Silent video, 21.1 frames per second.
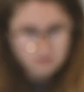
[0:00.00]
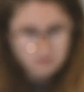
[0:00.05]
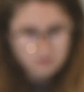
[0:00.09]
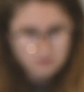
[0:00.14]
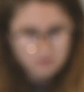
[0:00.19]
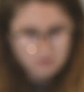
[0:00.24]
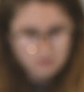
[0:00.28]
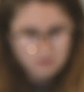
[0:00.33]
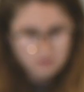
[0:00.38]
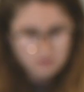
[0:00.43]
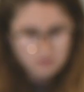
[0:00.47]

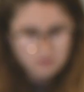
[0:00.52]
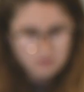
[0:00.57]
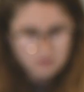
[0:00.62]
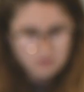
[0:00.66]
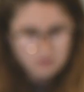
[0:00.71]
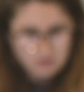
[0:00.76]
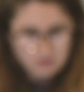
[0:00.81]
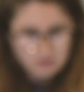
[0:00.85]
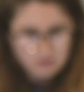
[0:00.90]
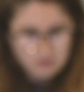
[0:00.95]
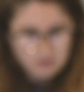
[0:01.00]

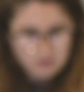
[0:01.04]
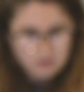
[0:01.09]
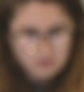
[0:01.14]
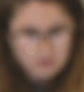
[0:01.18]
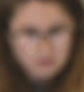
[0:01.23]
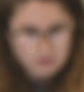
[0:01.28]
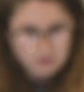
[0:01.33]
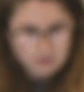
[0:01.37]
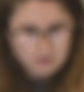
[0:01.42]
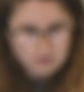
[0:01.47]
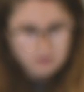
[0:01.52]

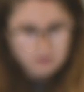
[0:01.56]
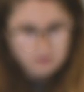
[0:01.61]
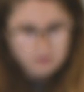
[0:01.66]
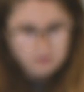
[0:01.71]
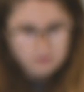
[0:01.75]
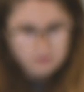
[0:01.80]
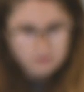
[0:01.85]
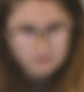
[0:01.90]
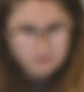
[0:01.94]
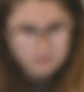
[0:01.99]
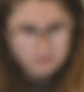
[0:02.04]

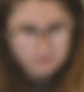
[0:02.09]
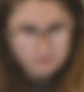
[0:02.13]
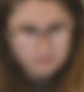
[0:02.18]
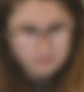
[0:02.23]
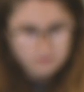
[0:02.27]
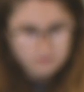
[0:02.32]
This person isn't speaking.